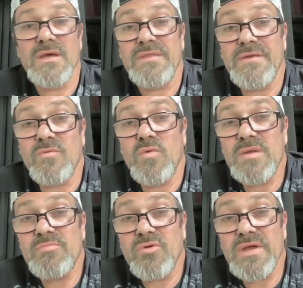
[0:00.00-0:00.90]
The
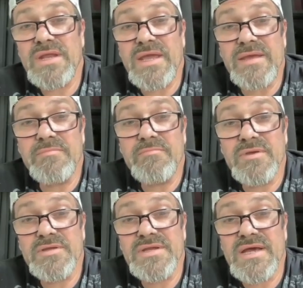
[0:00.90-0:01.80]
$1.8
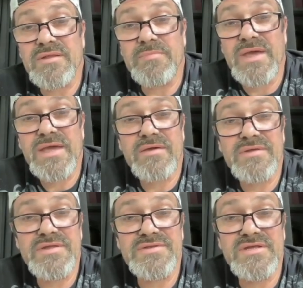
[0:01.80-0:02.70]
billion
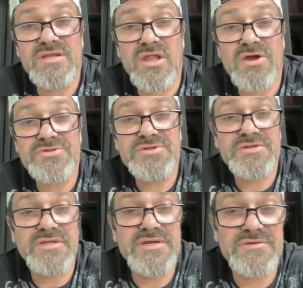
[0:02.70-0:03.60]
payout is the
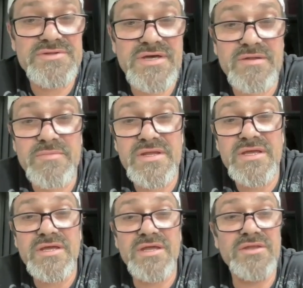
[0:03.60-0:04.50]
largest legal settlement
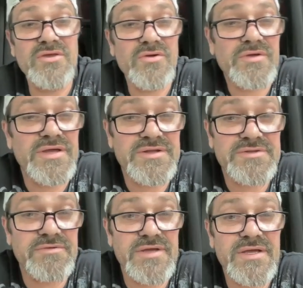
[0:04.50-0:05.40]
in New York
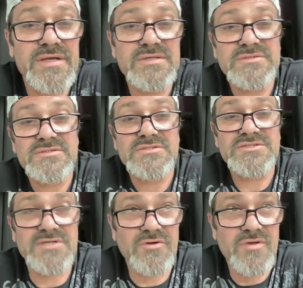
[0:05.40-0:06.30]
history.
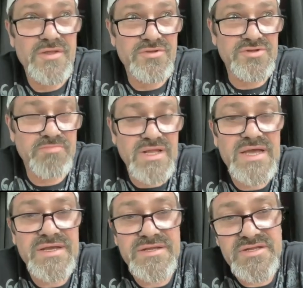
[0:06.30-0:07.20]
So there's
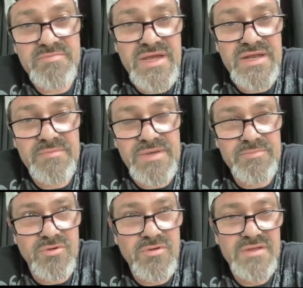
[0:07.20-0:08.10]
black and Hispanic
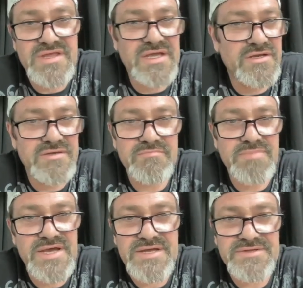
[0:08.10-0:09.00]
people that couldn't
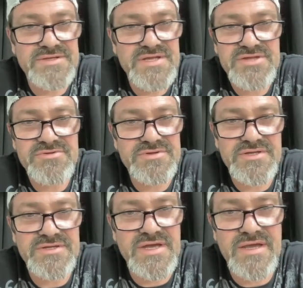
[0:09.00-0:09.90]
pass the teacher's
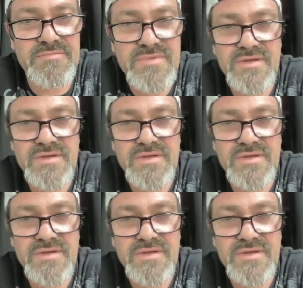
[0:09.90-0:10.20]
exam.